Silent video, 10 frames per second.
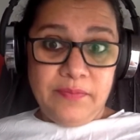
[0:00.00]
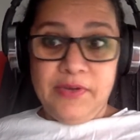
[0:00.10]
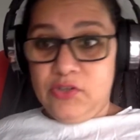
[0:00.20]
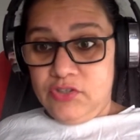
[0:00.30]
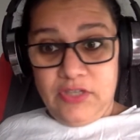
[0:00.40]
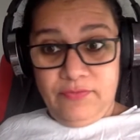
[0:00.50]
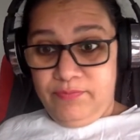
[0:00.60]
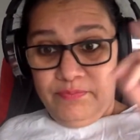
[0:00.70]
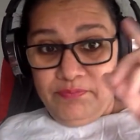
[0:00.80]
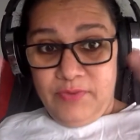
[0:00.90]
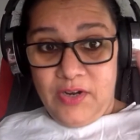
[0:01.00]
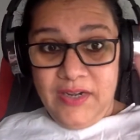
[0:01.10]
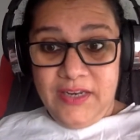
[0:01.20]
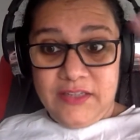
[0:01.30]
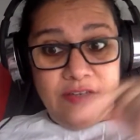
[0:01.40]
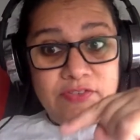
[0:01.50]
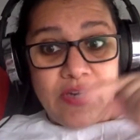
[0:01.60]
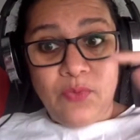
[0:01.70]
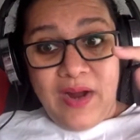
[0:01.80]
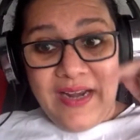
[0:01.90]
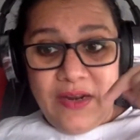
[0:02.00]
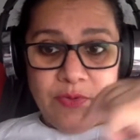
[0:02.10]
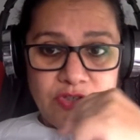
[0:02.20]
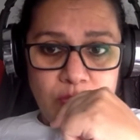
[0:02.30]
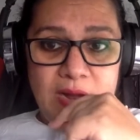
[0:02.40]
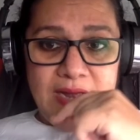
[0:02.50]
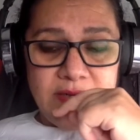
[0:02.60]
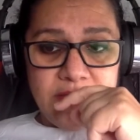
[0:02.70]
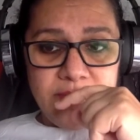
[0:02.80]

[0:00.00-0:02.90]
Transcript: Because they earlier they've said whiny was quiet.